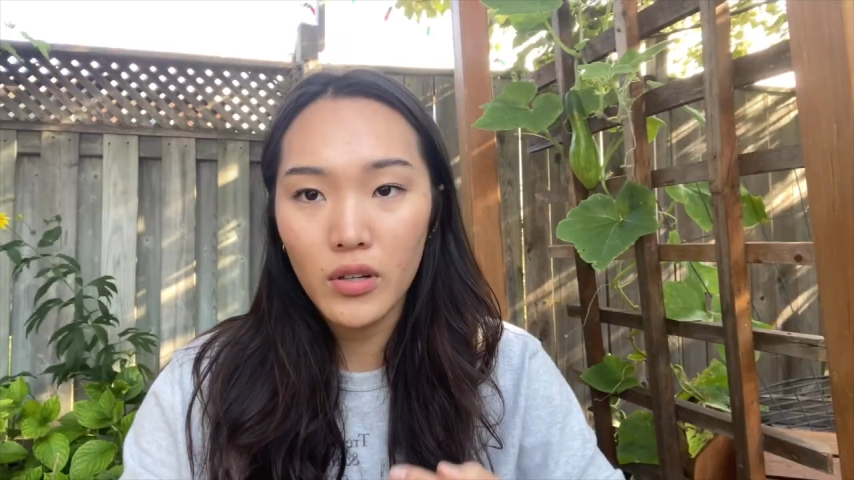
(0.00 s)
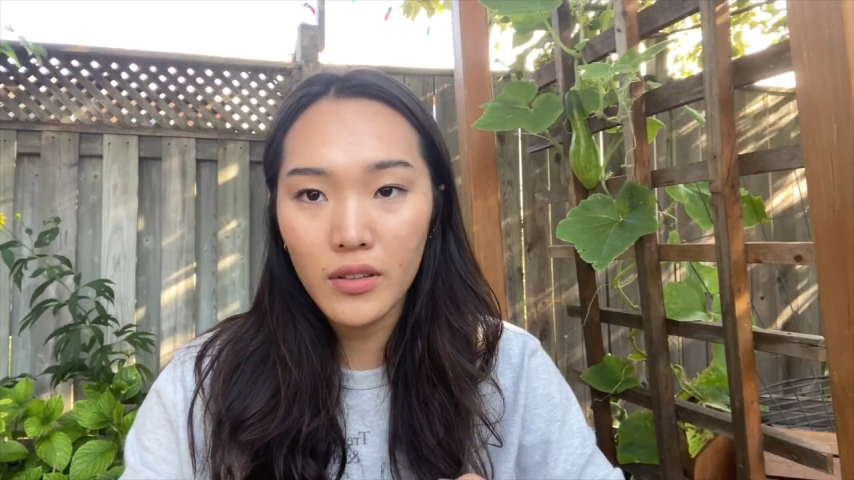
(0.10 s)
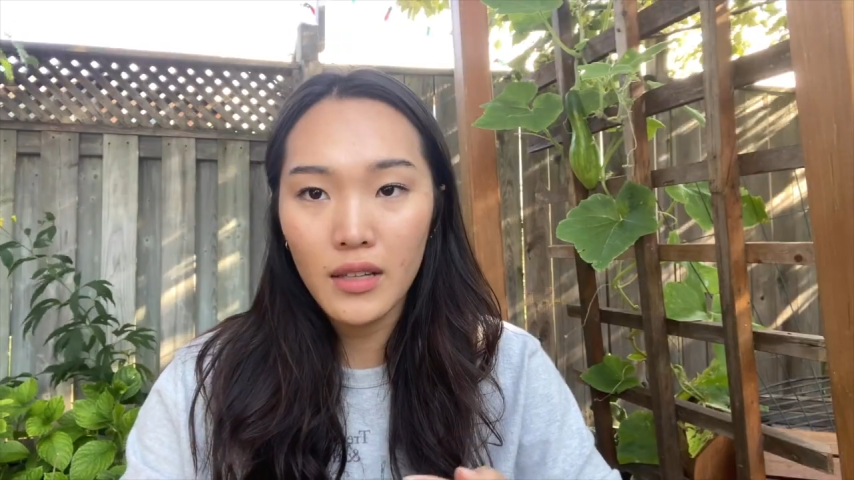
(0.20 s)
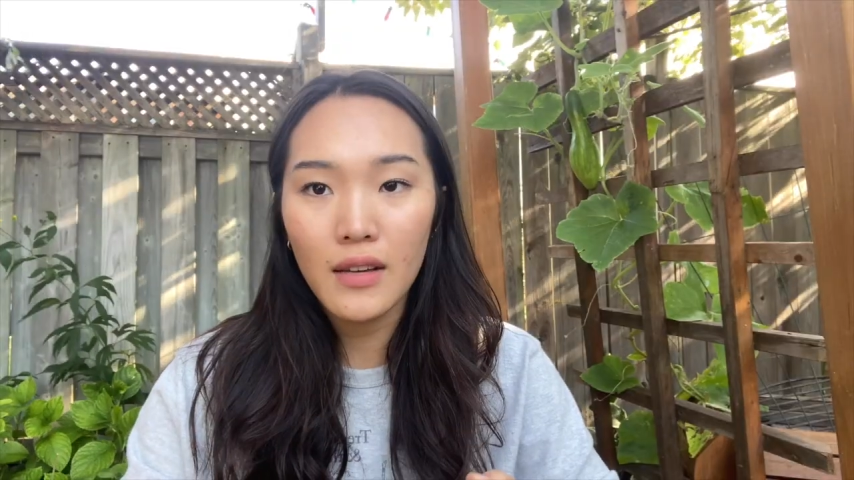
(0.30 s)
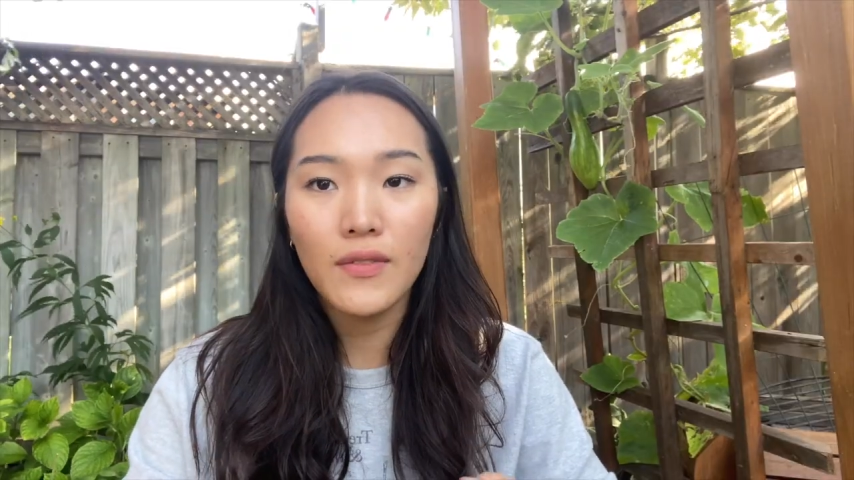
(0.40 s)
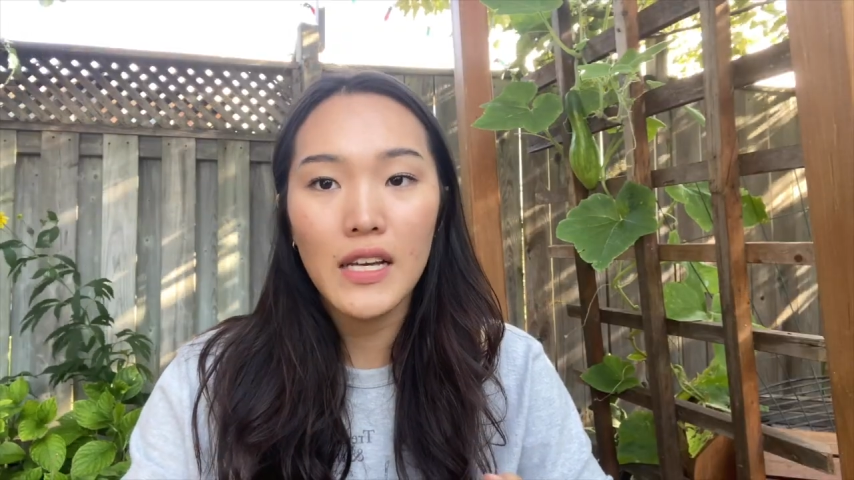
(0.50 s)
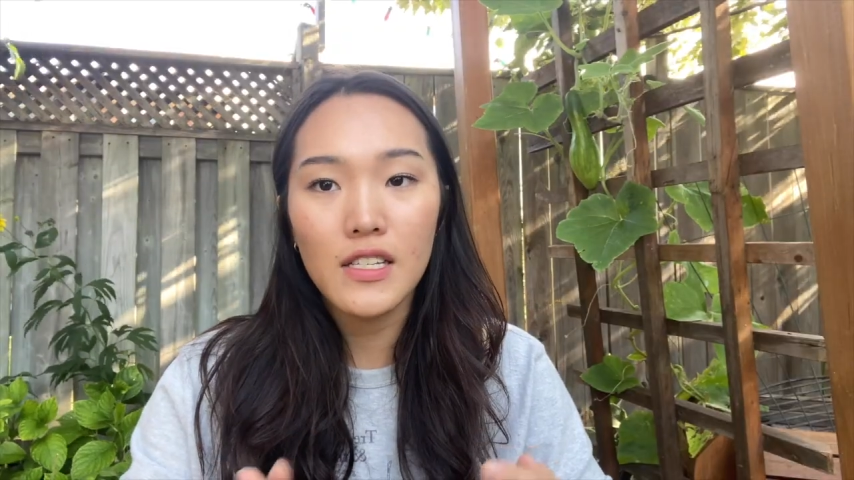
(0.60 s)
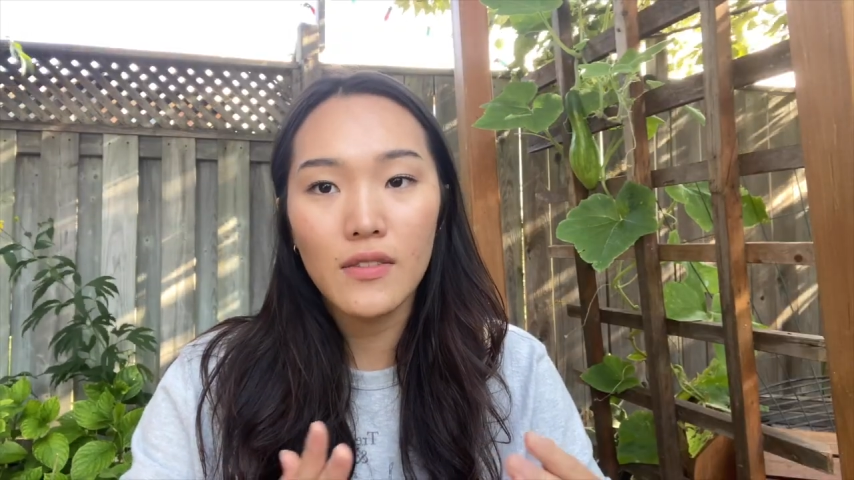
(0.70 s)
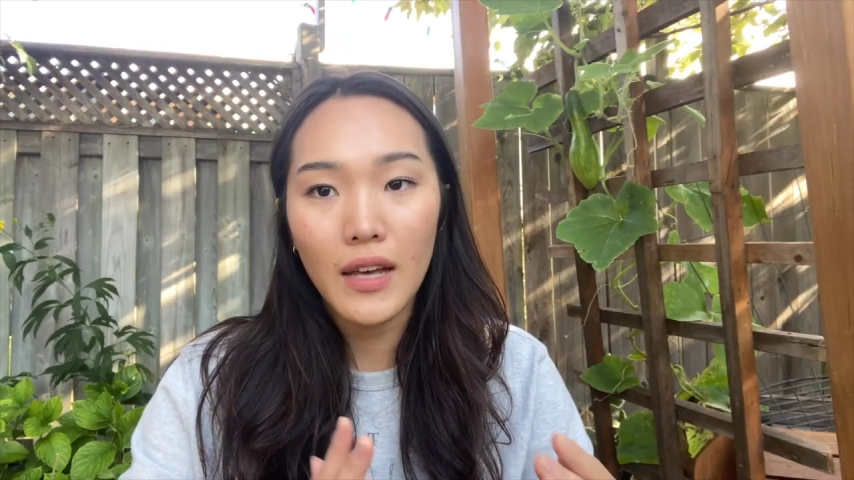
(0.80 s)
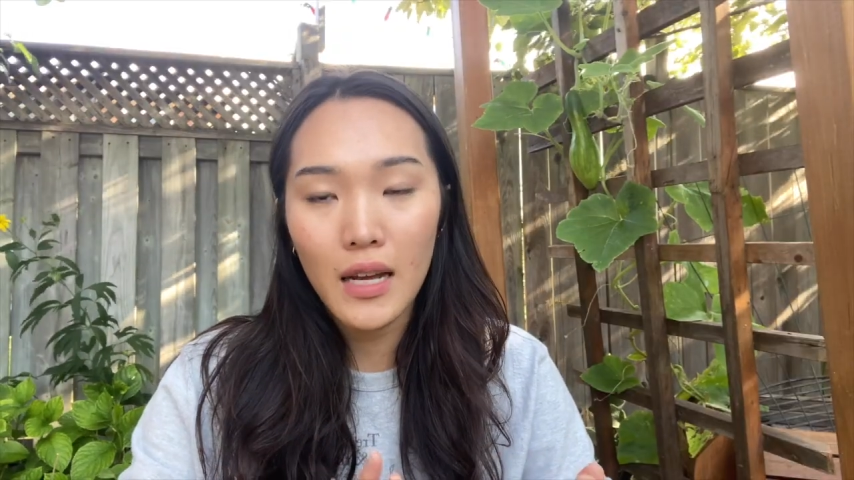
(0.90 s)
on the
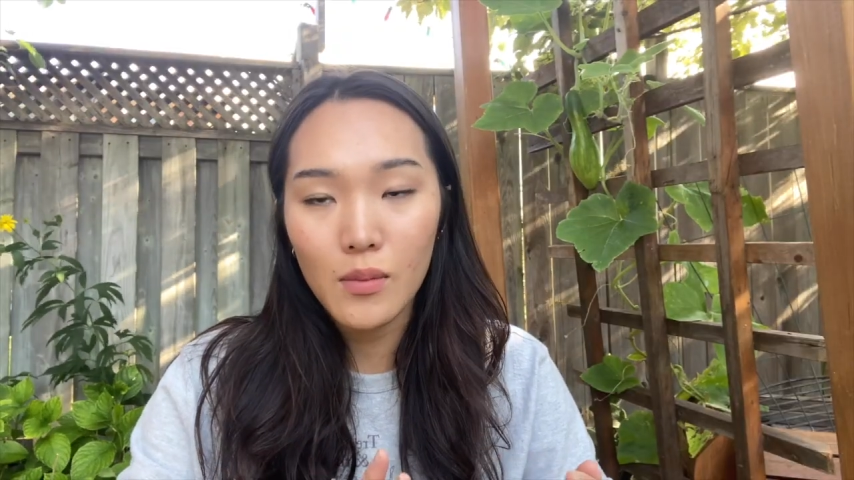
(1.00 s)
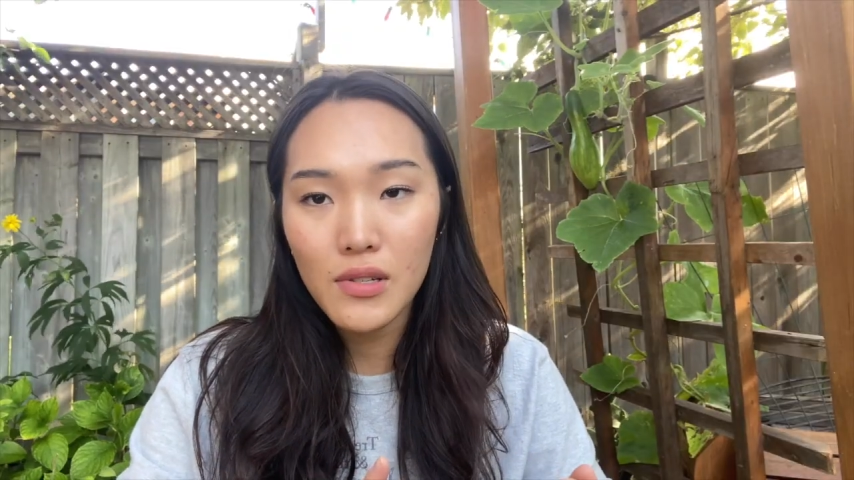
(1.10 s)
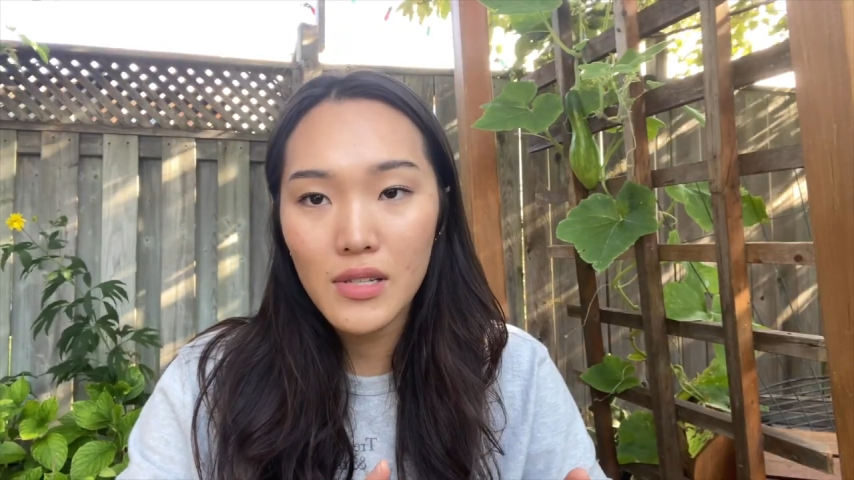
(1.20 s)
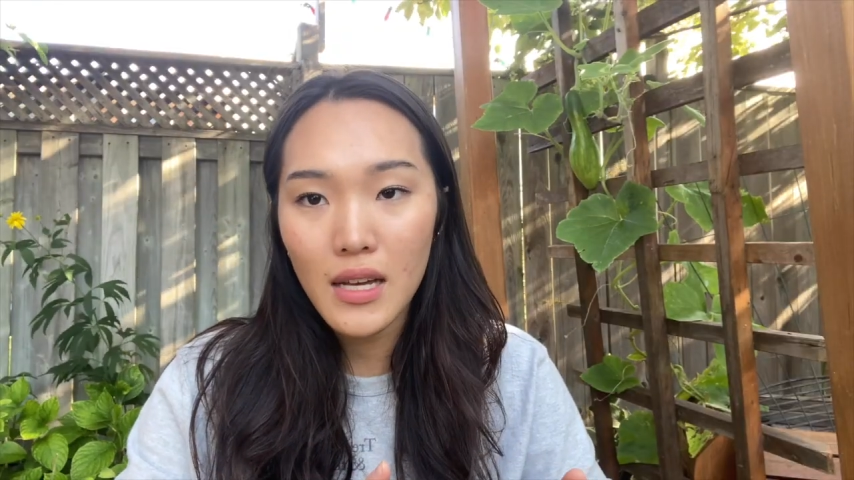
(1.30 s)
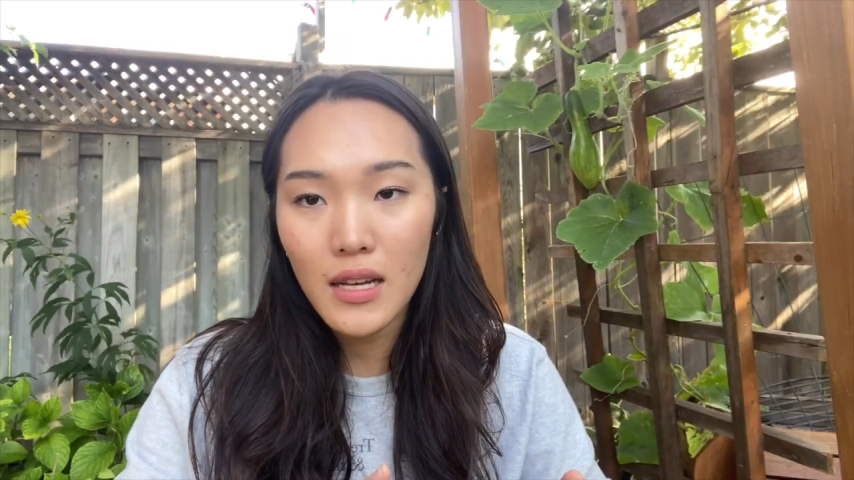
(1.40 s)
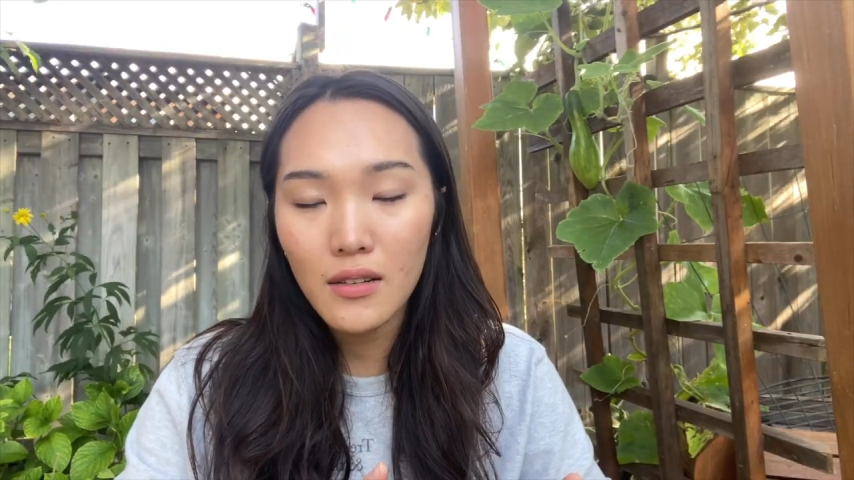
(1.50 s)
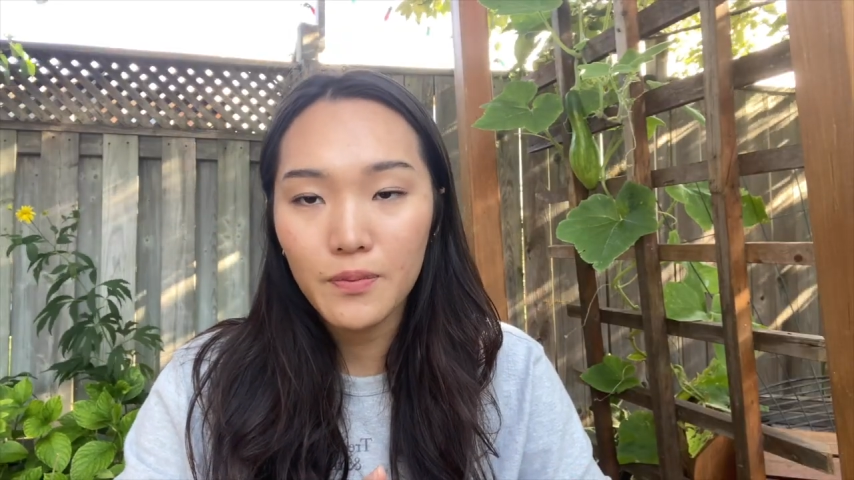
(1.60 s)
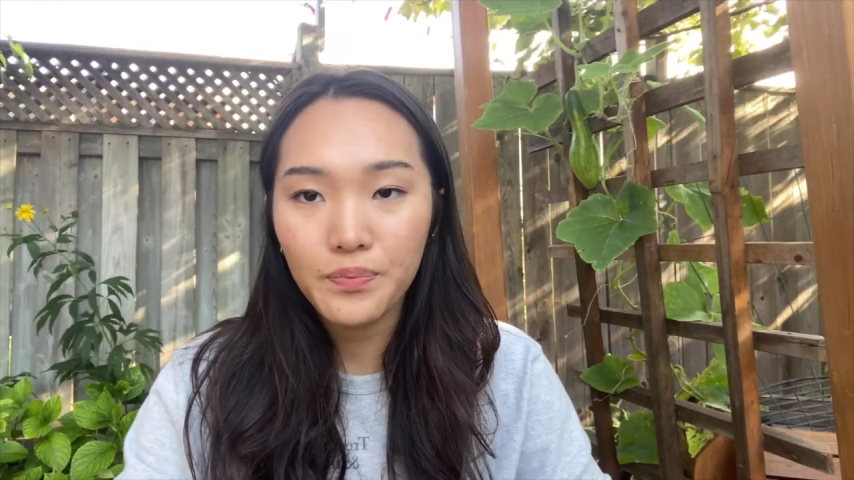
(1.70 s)
invasive animal side.